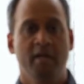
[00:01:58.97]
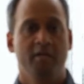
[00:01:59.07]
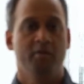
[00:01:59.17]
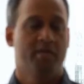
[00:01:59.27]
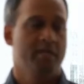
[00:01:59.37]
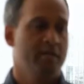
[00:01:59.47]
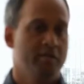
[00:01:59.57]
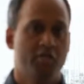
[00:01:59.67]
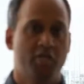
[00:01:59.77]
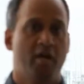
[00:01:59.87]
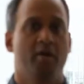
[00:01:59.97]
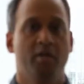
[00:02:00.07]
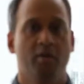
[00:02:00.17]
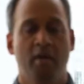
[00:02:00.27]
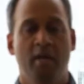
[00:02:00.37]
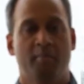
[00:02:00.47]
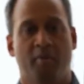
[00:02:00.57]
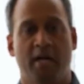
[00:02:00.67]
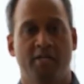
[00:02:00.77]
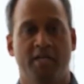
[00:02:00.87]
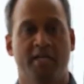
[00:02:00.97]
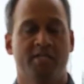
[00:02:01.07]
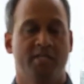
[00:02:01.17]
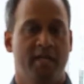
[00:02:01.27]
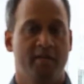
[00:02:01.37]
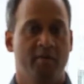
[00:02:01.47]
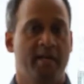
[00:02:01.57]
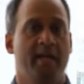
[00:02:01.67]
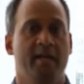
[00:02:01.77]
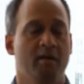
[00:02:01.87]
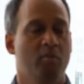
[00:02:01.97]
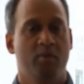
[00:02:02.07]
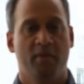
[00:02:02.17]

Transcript: You can share your projects and your data with